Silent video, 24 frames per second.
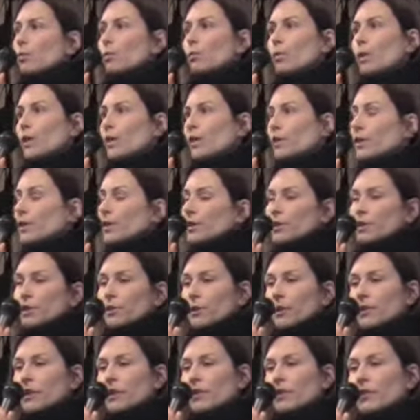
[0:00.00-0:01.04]
whether
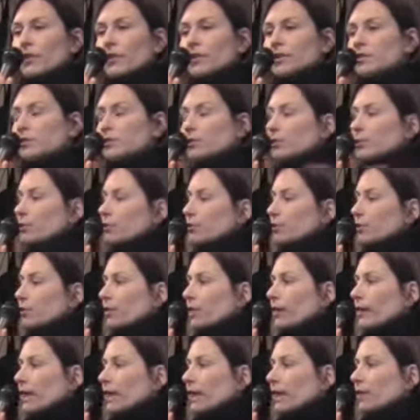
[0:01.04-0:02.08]
you're eating these foods or
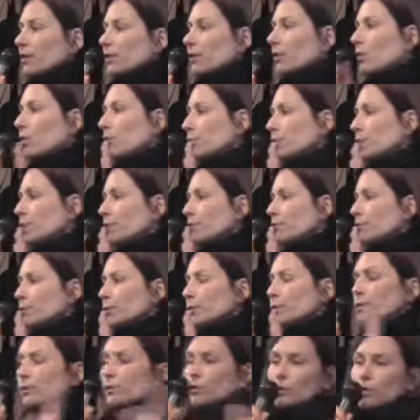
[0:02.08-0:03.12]
that, or only
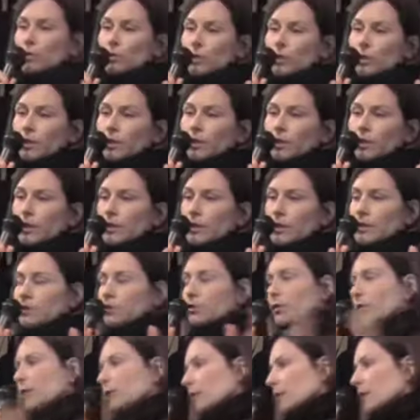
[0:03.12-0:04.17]
fruit, or only
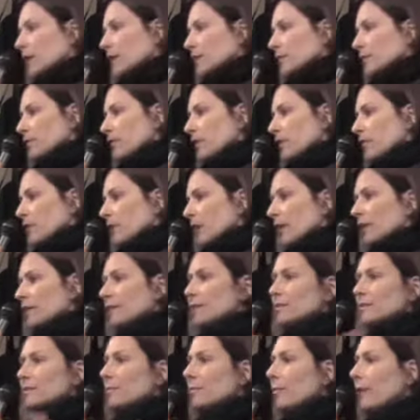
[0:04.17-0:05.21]
greens, or lots of avocado, it
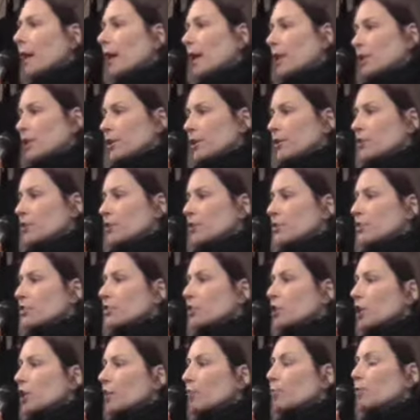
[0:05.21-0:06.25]
doesn't matter. Just
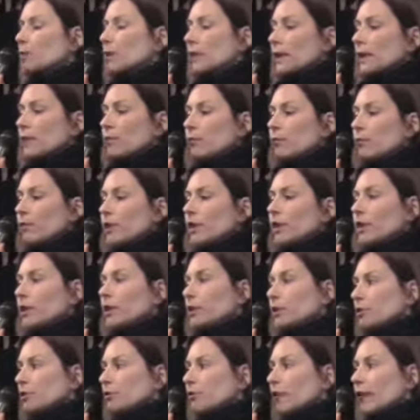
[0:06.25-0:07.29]
start playing with it
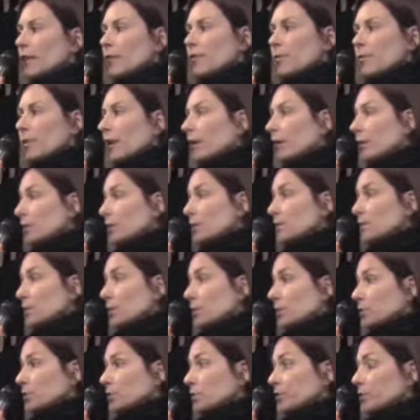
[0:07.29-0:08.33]
and you'll find the balance that
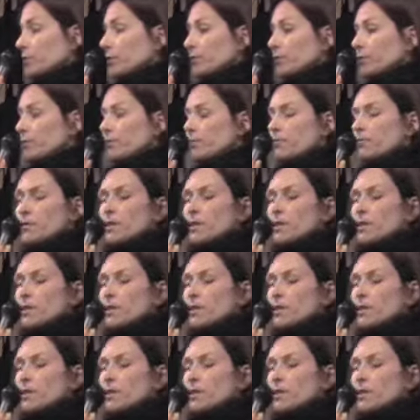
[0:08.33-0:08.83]
works for you.